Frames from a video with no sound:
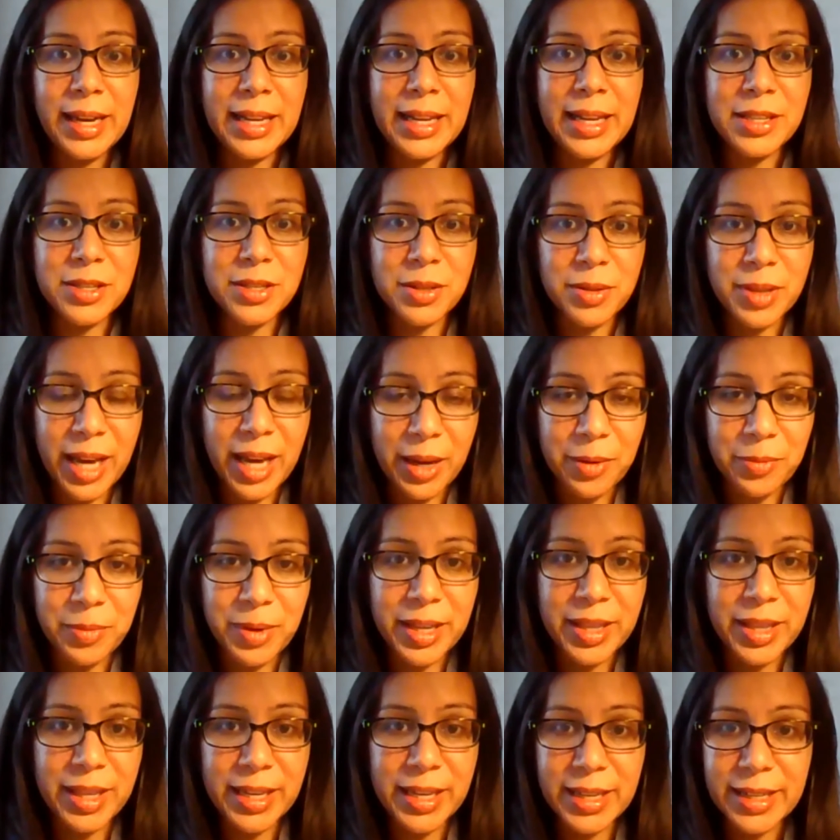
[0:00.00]
And so that
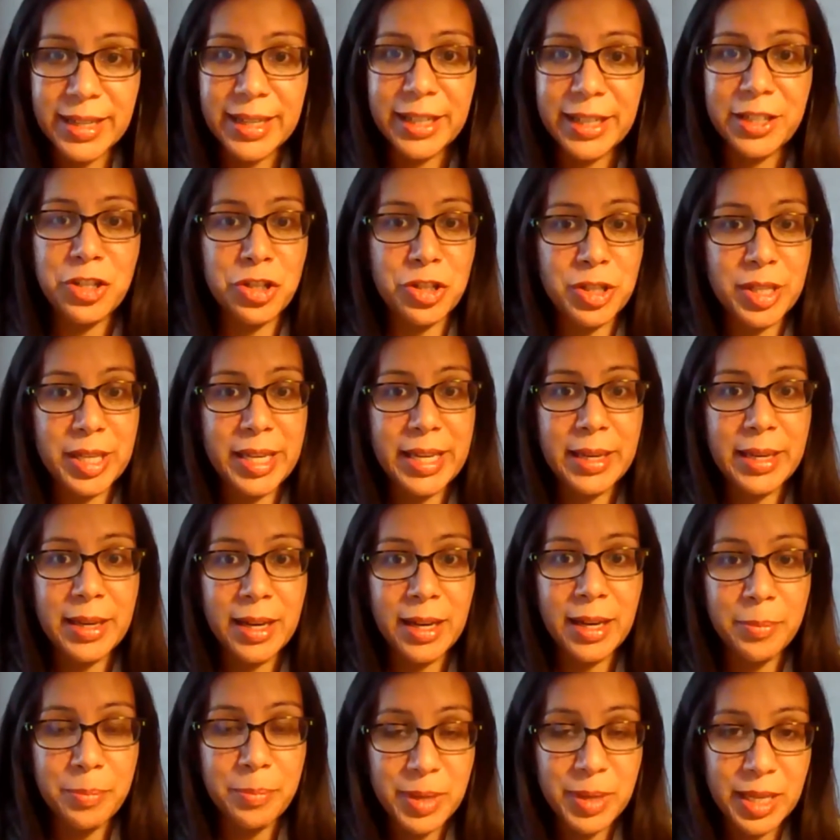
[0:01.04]
way they can actually
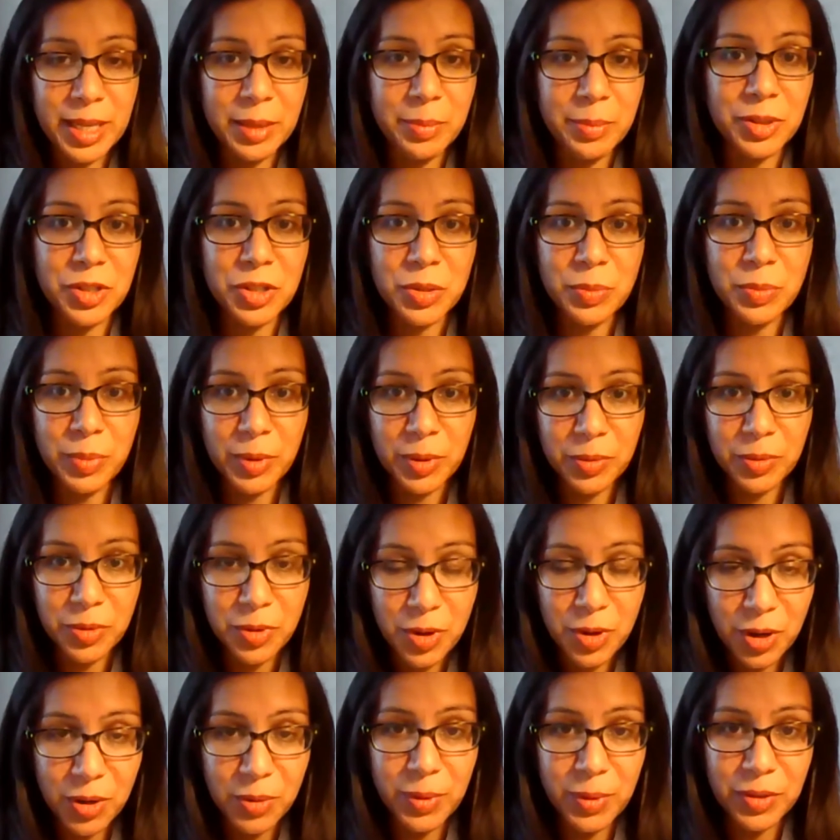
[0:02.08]
be able to both
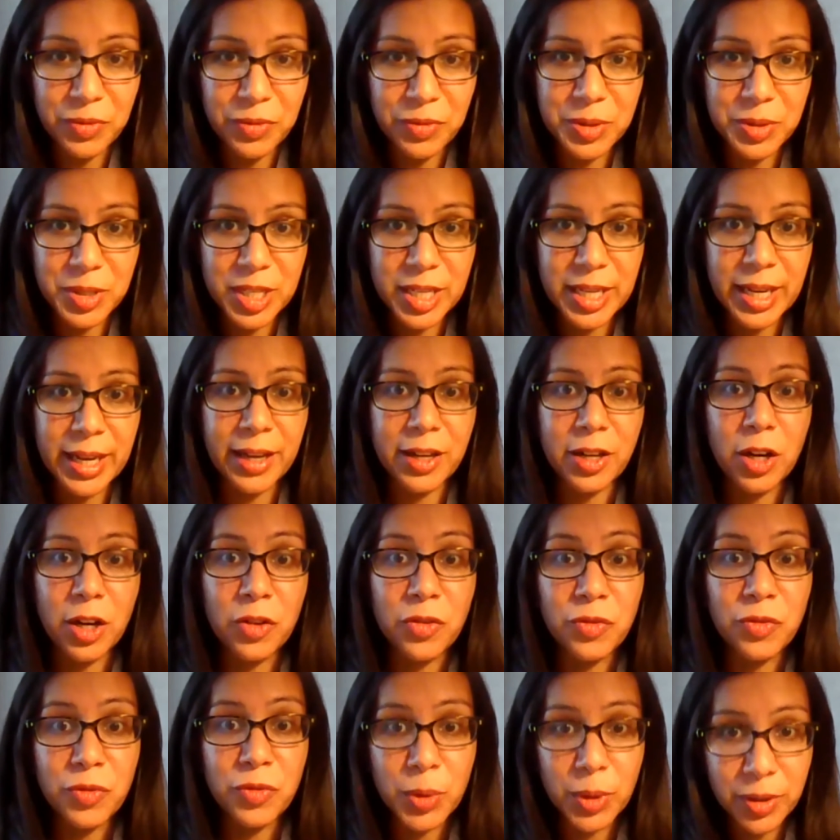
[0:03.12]
know what food to get,
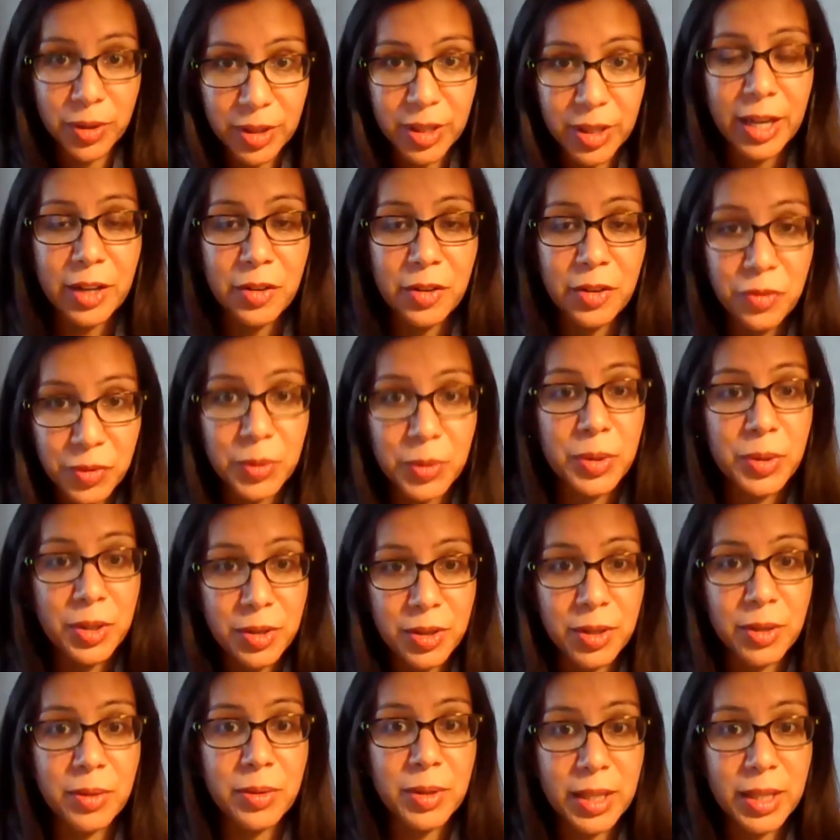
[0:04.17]
afford that food,
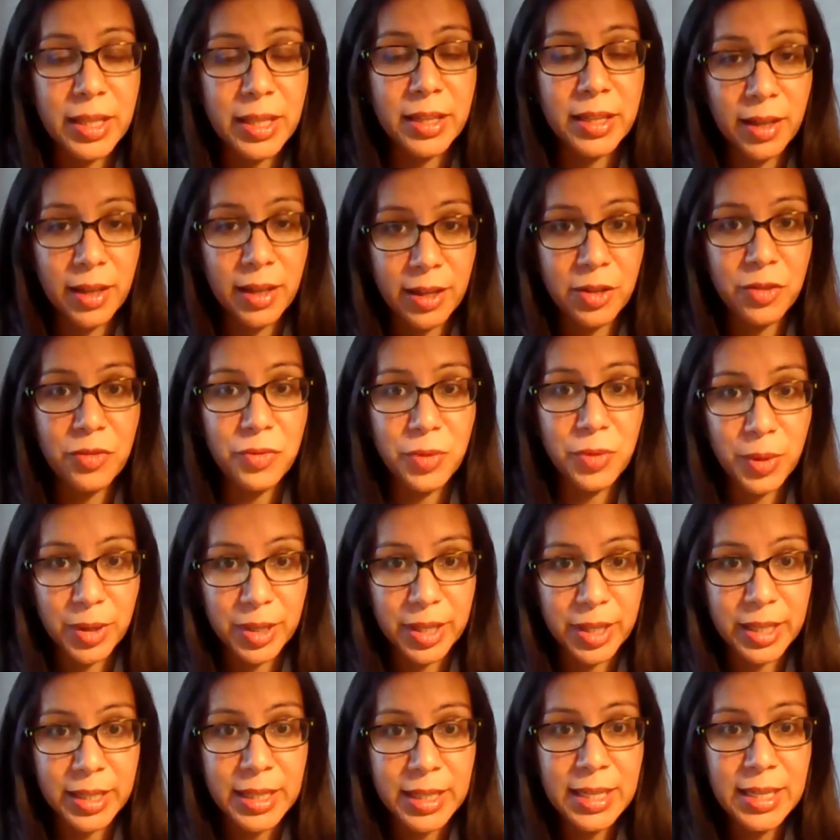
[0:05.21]
and know that they can
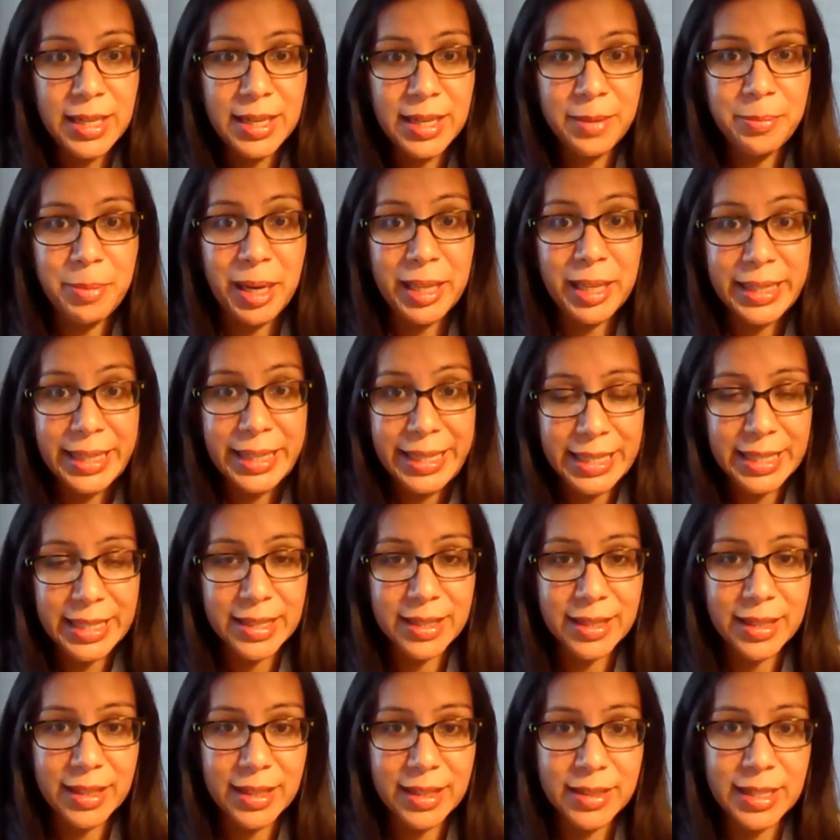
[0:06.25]
afford it by
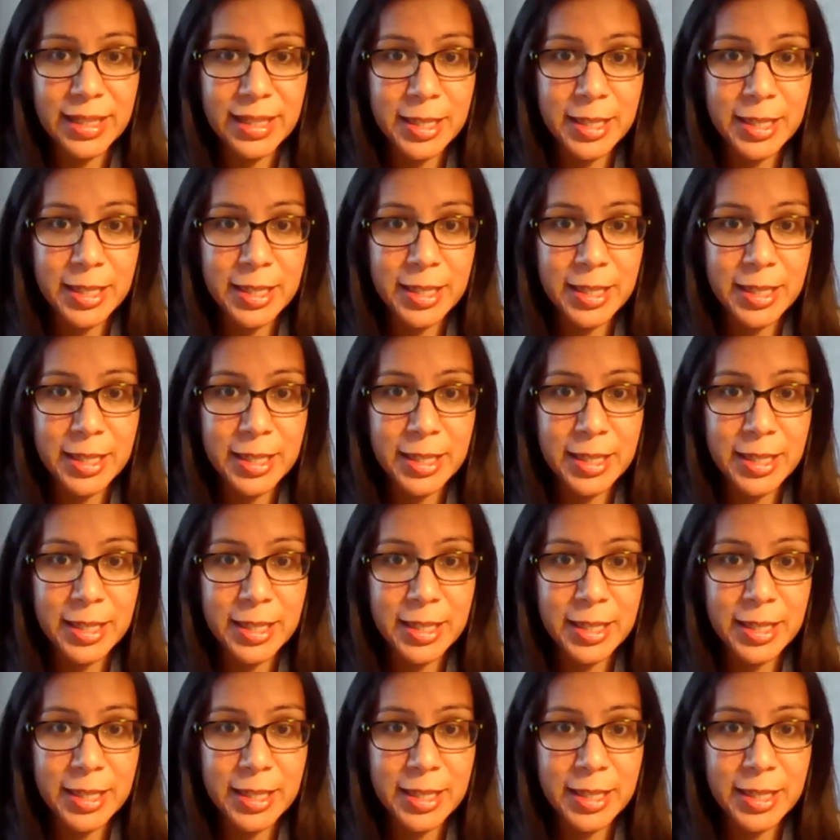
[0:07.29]
linking it.